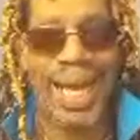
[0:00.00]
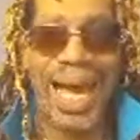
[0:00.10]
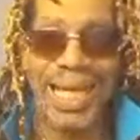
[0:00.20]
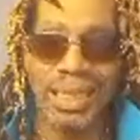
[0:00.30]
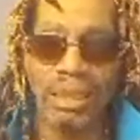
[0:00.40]
it
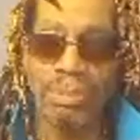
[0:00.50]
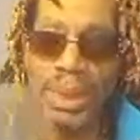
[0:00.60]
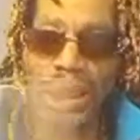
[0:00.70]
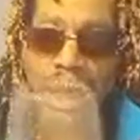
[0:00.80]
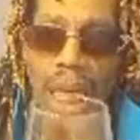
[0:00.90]
has to
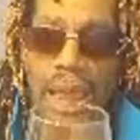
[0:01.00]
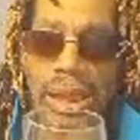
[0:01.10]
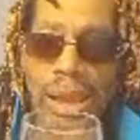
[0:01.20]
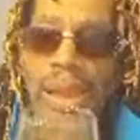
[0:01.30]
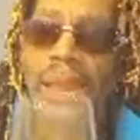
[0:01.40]
be
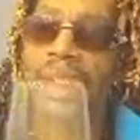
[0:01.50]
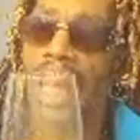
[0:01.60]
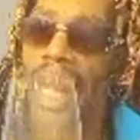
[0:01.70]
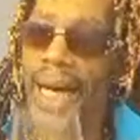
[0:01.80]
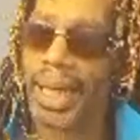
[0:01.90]
done
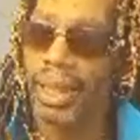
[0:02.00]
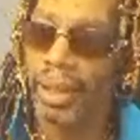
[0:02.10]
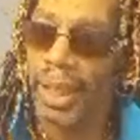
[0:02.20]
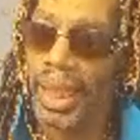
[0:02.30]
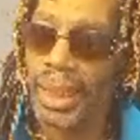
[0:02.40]
at a
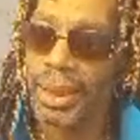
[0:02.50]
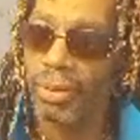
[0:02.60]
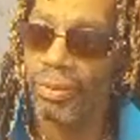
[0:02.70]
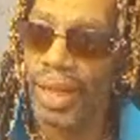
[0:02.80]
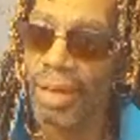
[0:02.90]

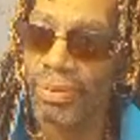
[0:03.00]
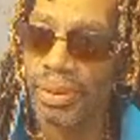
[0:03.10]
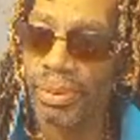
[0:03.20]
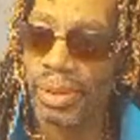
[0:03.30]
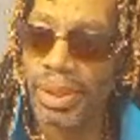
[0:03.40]
collective level.